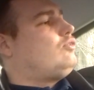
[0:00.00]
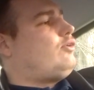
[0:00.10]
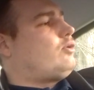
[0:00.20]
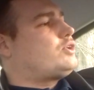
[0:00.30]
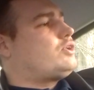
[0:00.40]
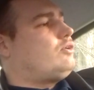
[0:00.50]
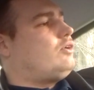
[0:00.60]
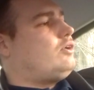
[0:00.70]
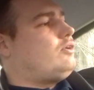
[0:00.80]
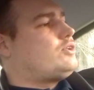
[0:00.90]
focus on
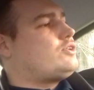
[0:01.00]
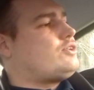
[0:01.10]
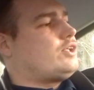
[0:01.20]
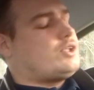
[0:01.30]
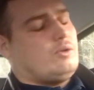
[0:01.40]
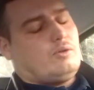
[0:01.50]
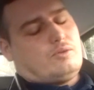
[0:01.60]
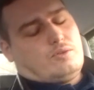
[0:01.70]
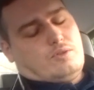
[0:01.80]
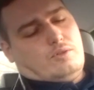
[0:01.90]
those things. So
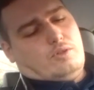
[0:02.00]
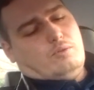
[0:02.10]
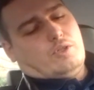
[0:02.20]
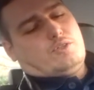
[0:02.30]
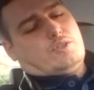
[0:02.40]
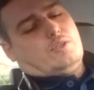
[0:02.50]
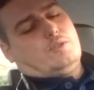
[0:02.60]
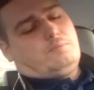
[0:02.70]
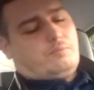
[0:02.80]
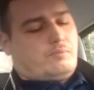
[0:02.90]
you want to